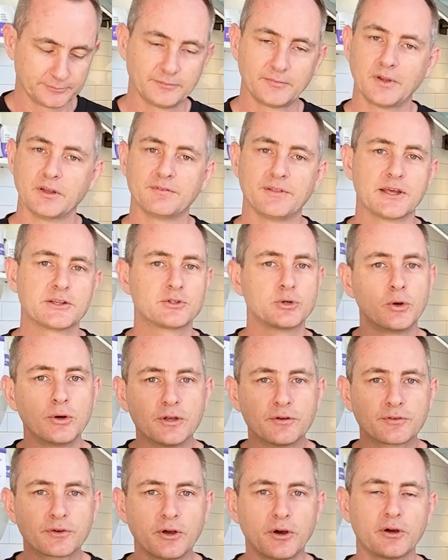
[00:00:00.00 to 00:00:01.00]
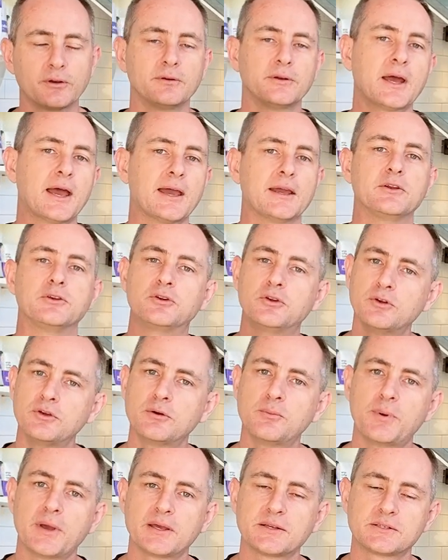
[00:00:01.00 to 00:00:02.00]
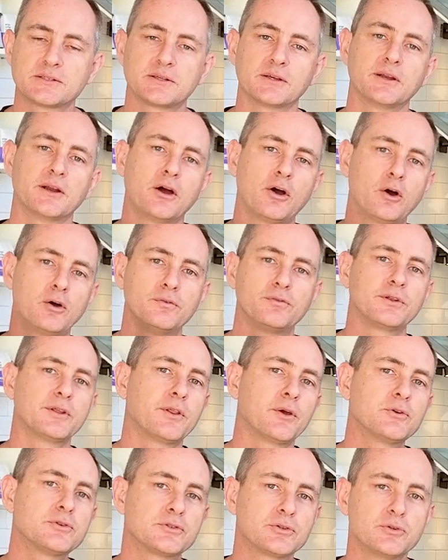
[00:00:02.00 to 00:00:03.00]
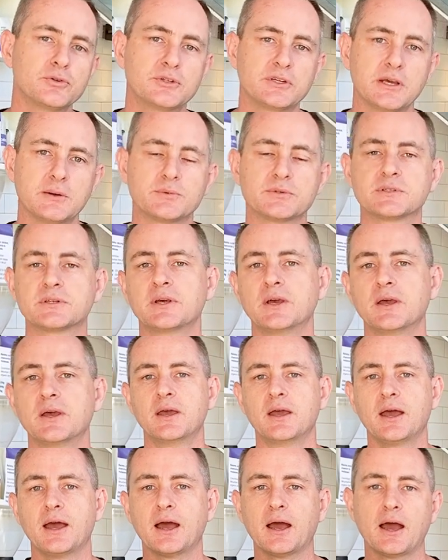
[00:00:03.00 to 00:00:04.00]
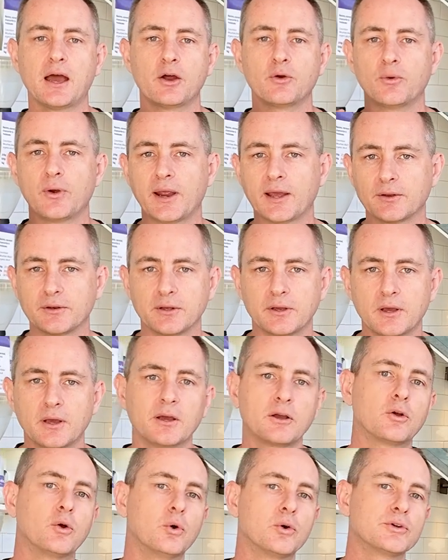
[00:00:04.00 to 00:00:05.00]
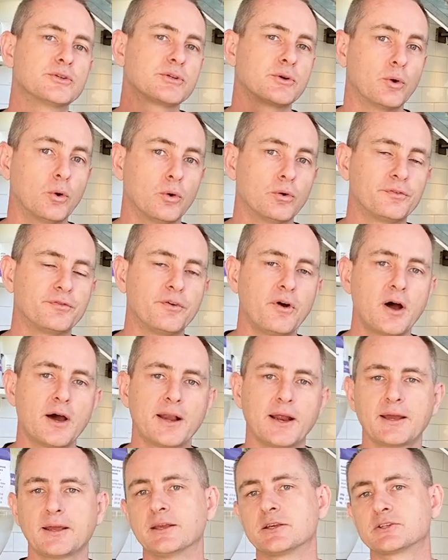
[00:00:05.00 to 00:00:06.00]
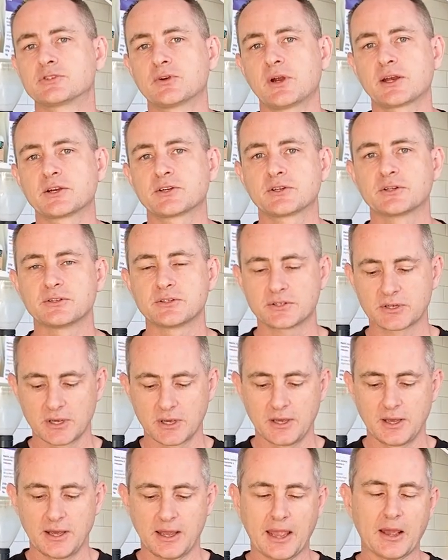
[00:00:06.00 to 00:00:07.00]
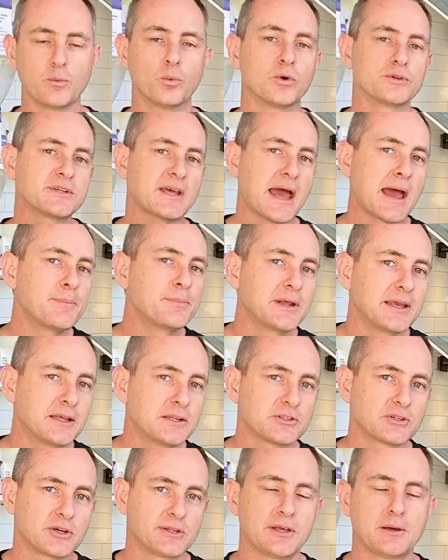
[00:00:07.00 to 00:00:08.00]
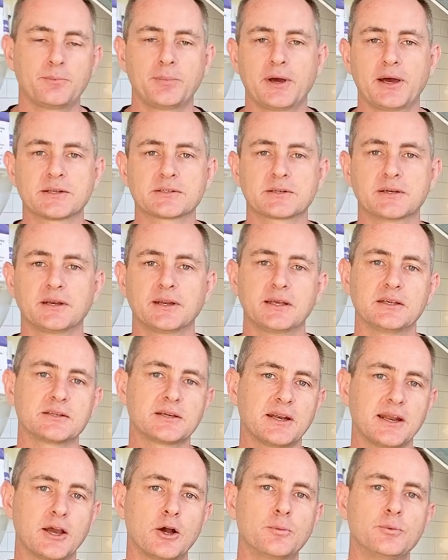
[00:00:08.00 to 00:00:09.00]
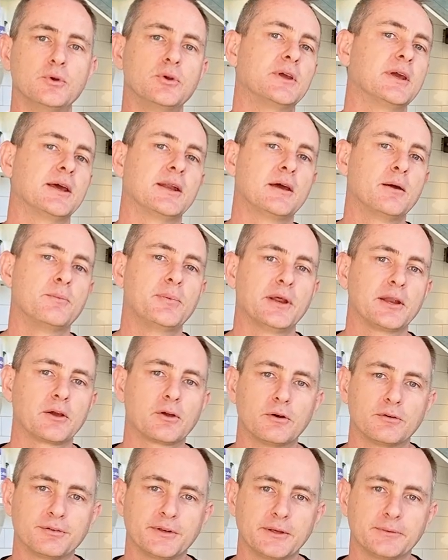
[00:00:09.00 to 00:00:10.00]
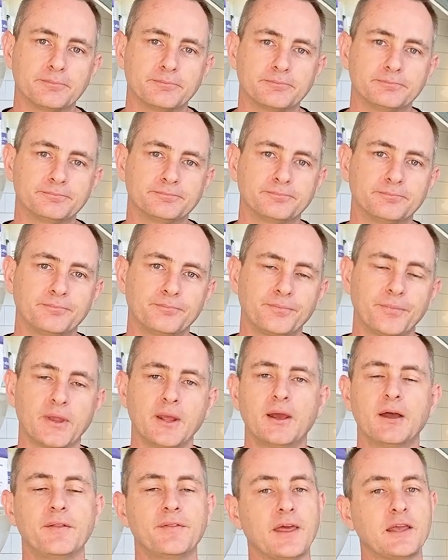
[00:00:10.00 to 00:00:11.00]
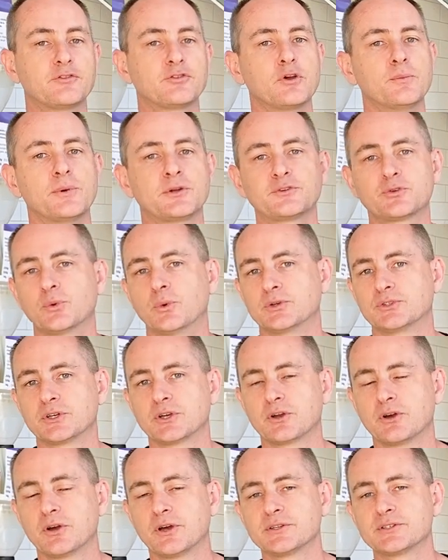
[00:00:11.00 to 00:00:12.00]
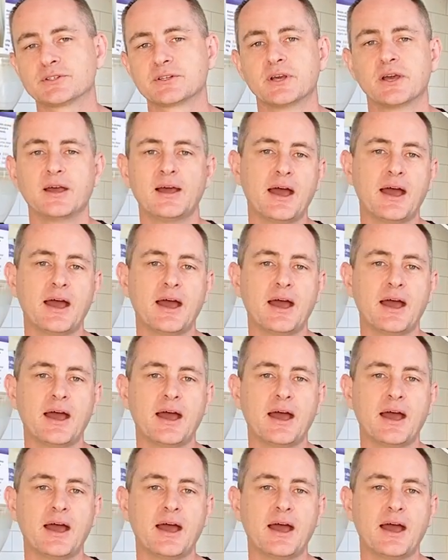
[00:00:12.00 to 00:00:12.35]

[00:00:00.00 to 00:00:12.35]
If that's all you've got, hey, do your best, and hopefully those two tips around coarser or finer extractions and what's happening inside that basket is going to help you get a better coffee. Thanks very much for watching, guys.